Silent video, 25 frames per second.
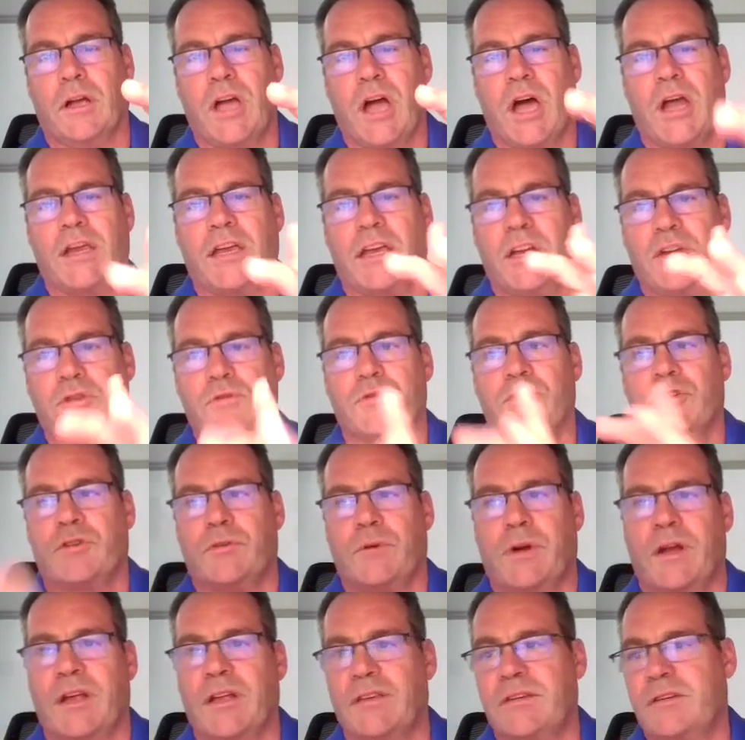cutting
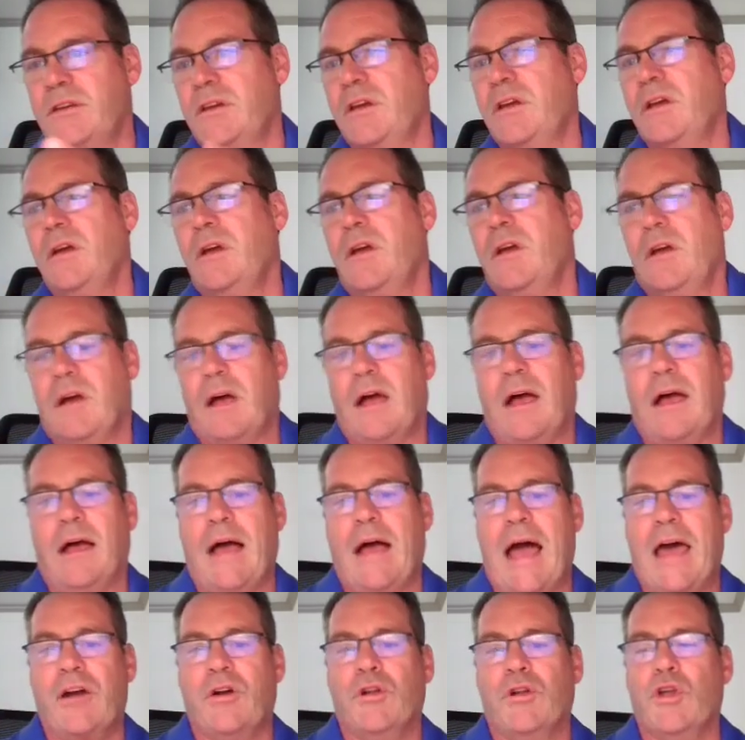interest rates.
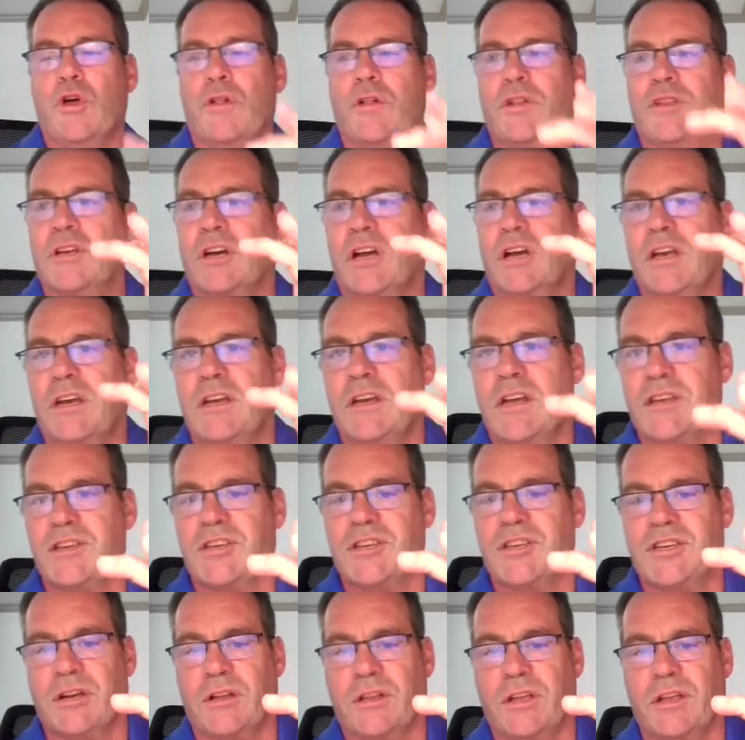I don't know that they're going to
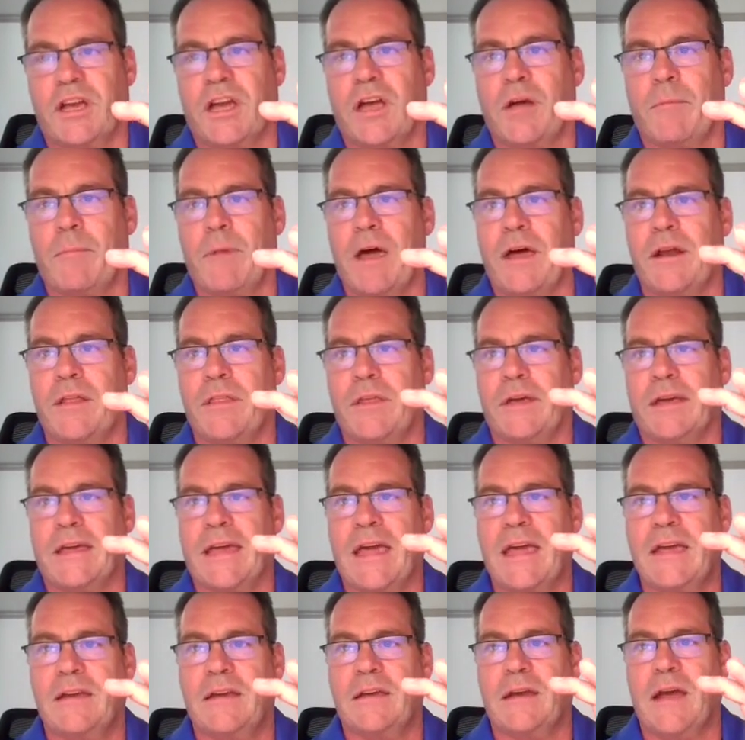necessarily come out of the
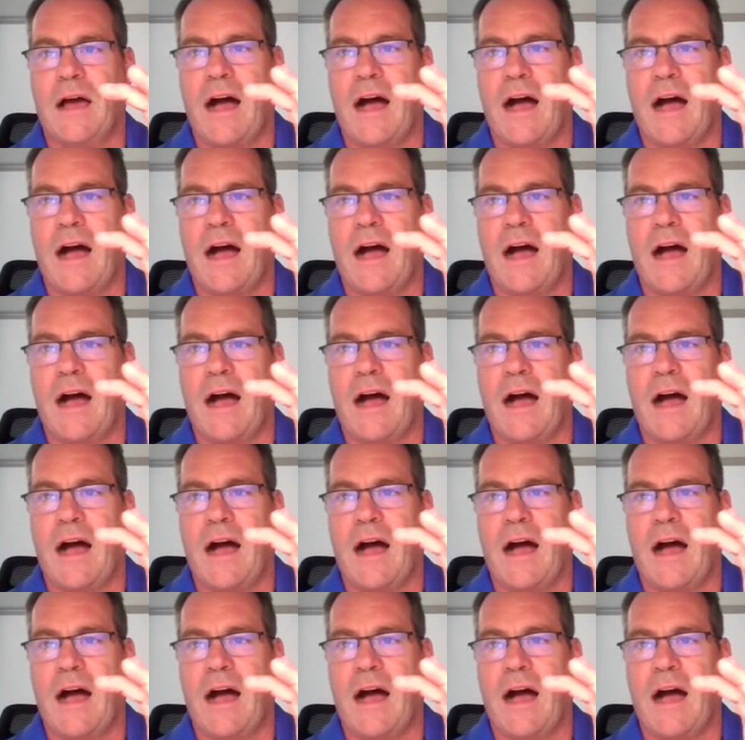gate